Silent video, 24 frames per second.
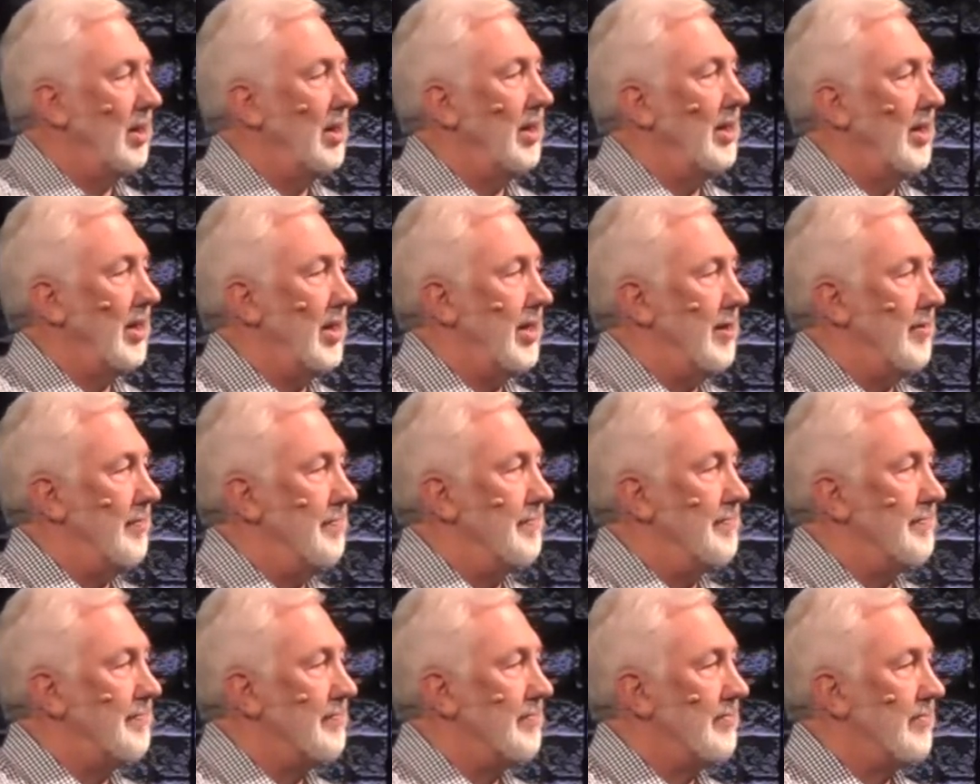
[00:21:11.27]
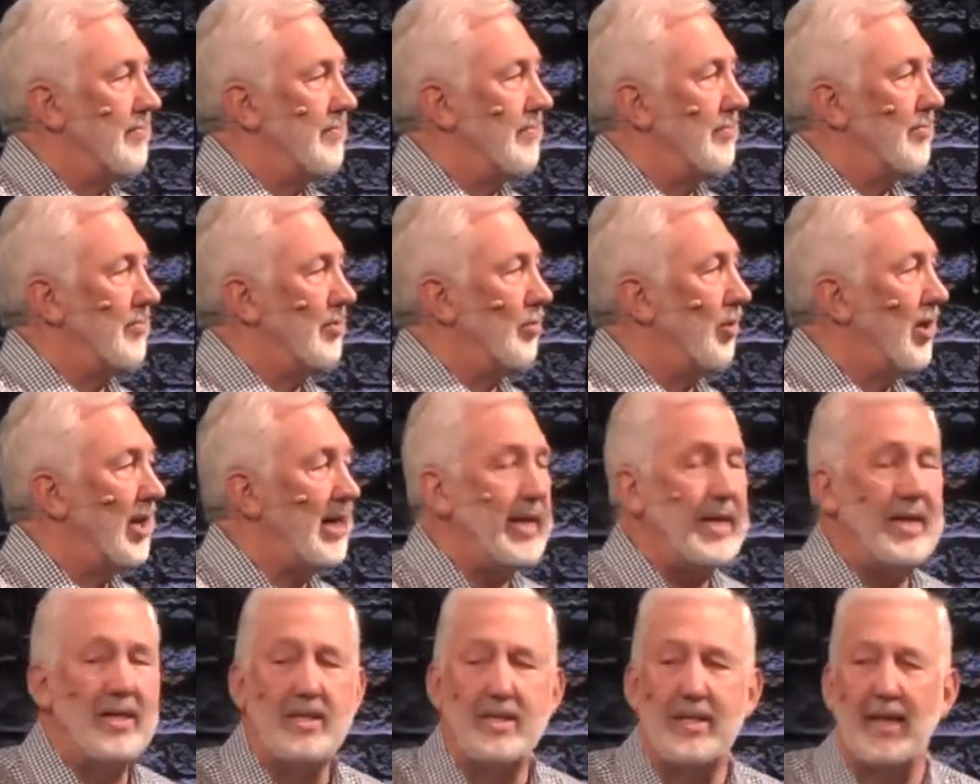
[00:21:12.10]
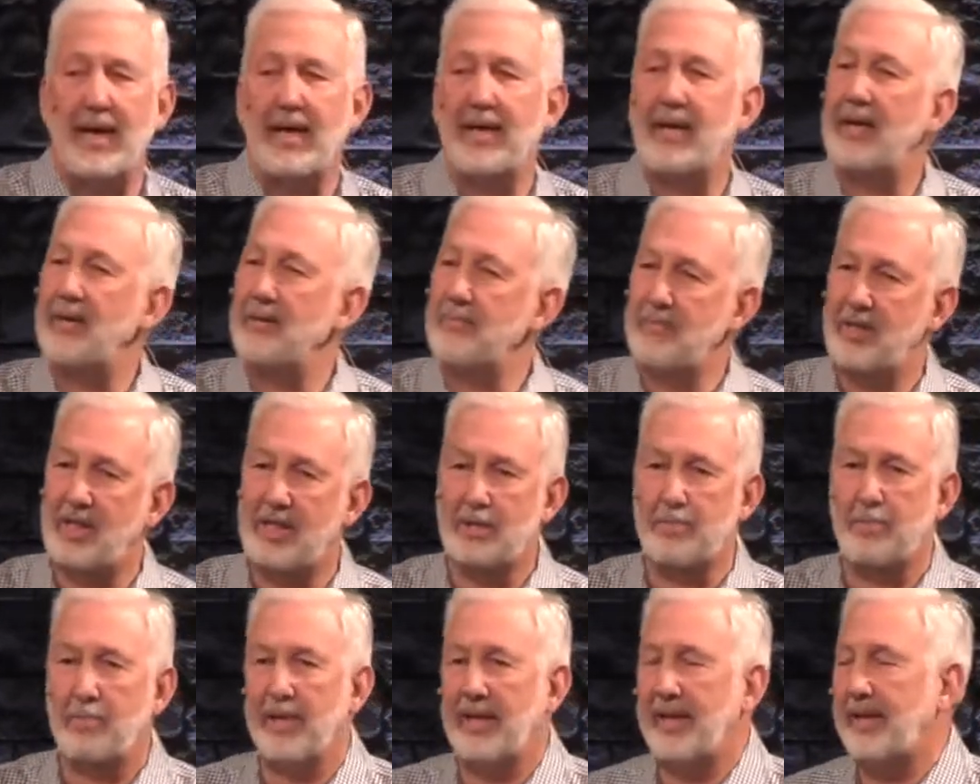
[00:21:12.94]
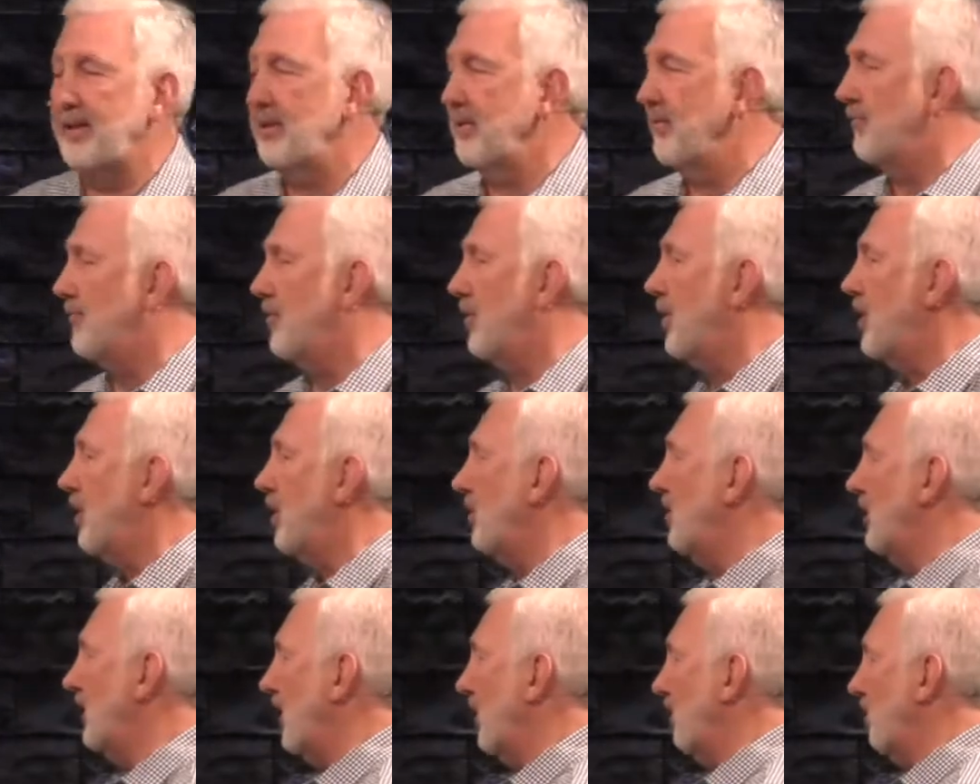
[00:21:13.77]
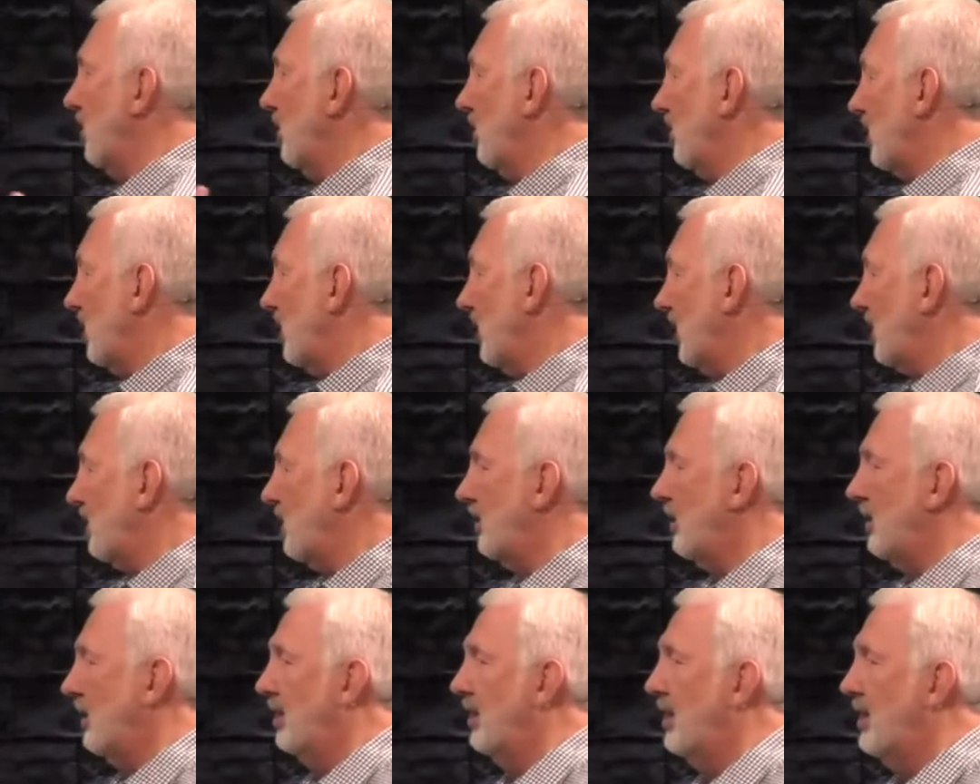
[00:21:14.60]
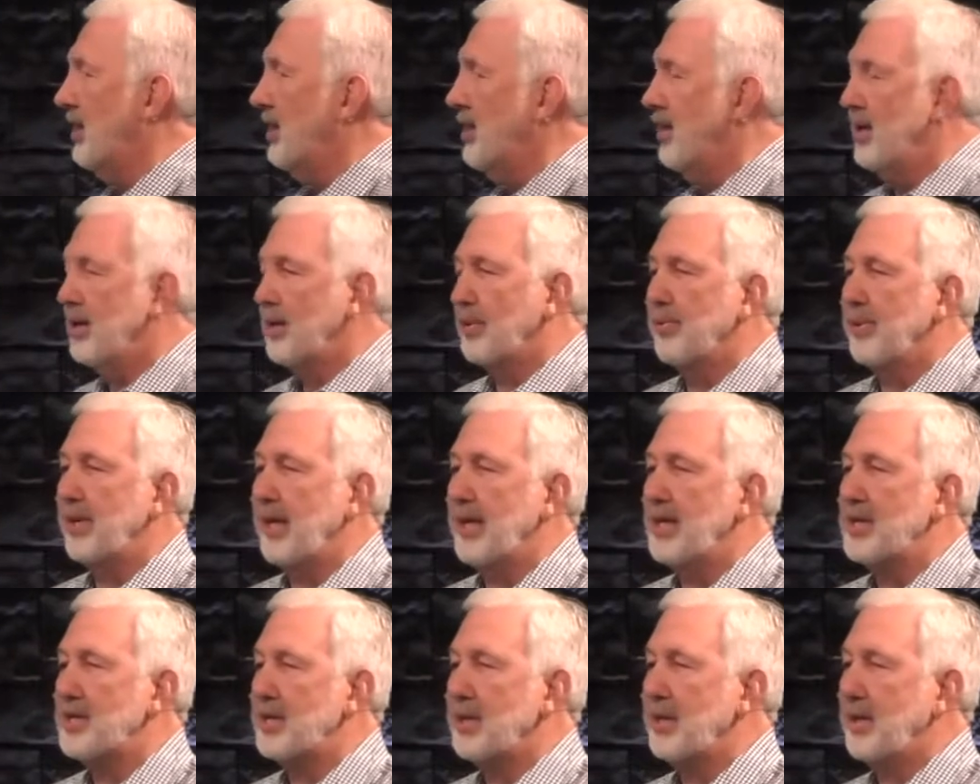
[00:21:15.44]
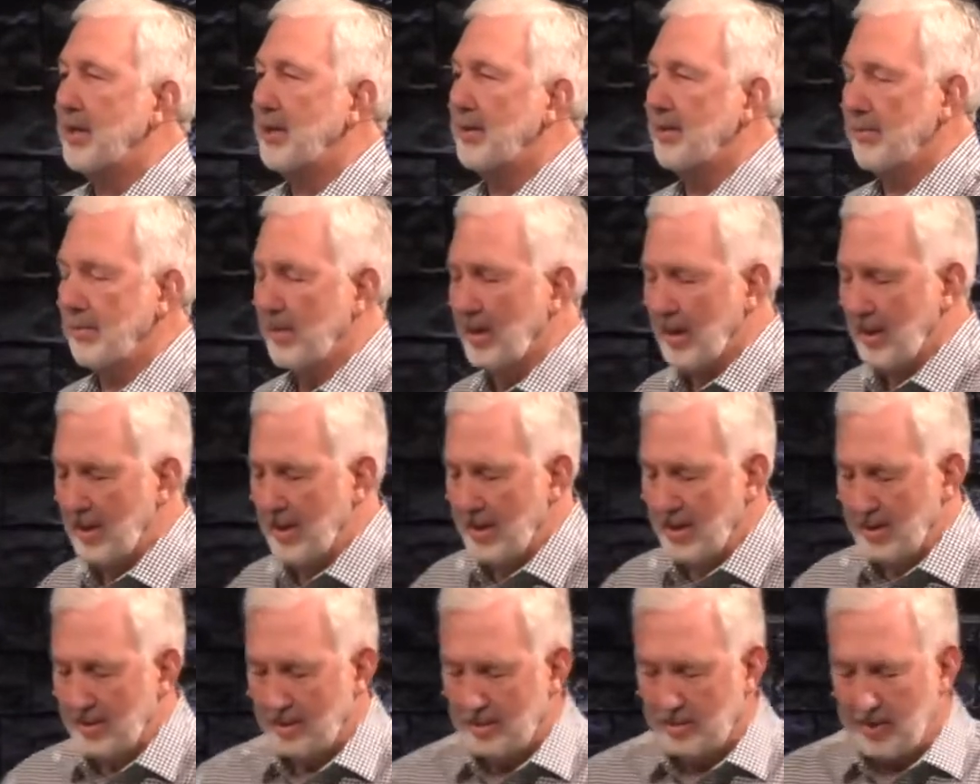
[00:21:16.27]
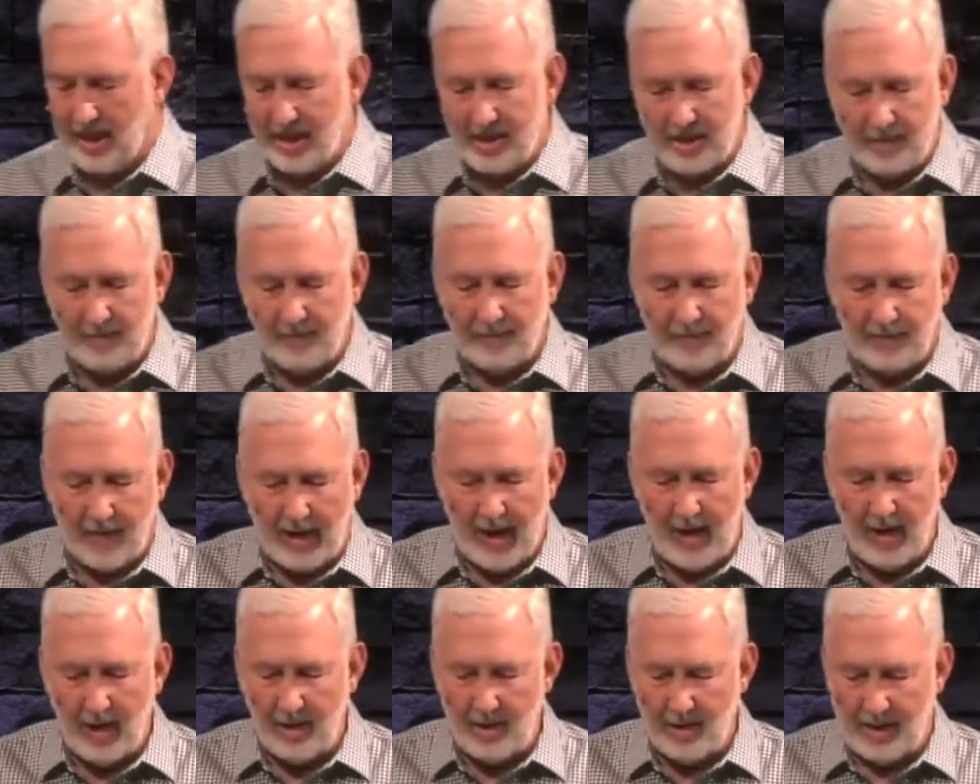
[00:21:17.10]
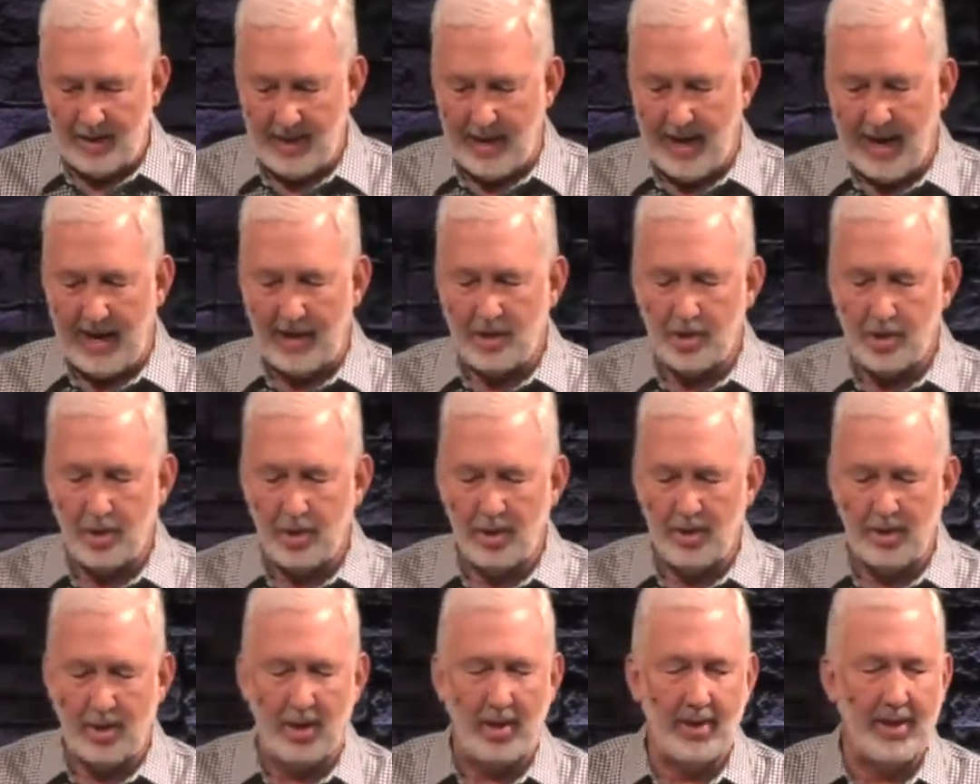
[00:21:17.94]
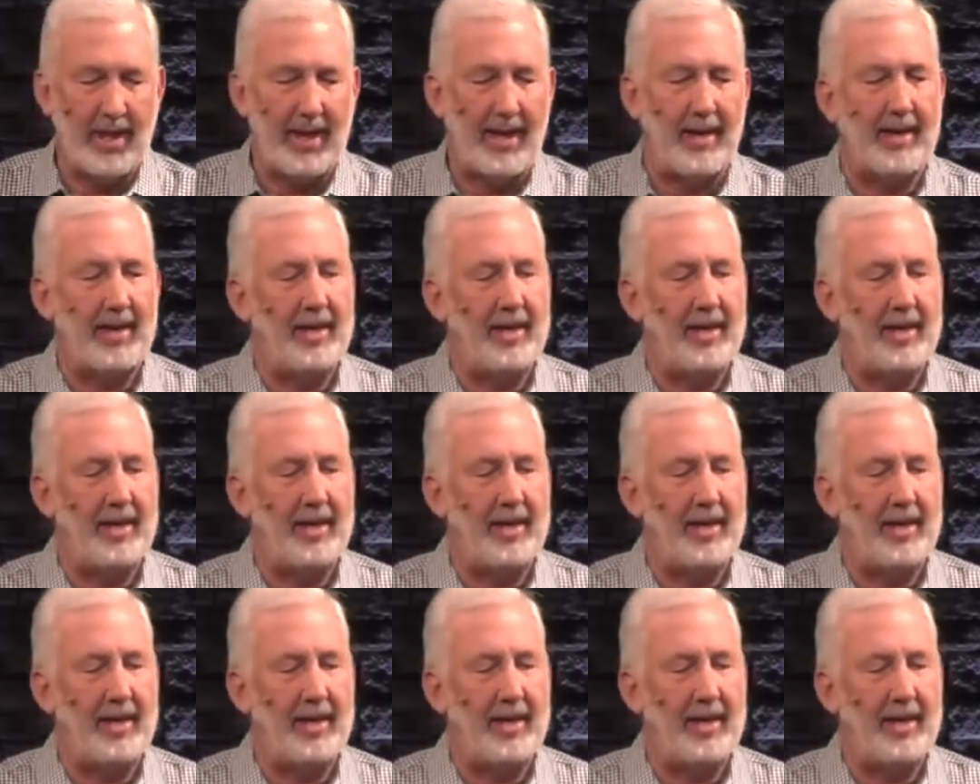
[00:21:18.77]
Um, why is that? And I explained the fall and how we were connected to creation and creation fell and nature and all that.